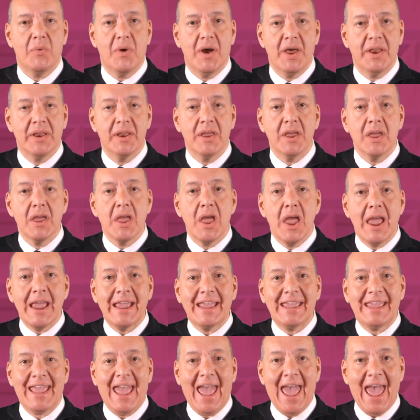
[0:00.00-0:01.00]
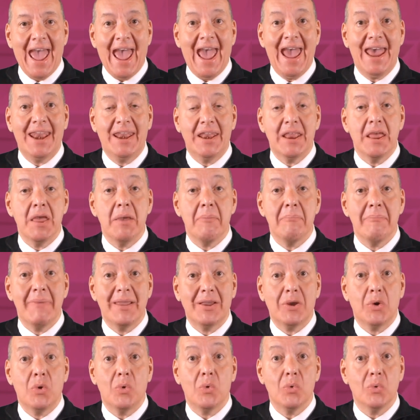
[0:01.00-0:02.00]
one can
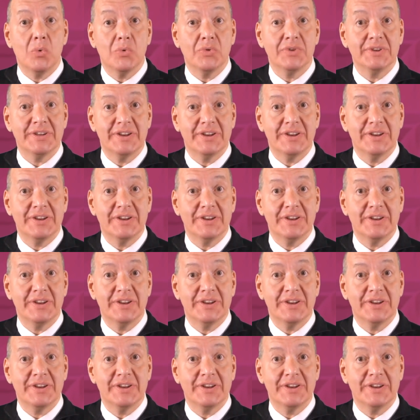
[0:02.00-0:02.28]
make all the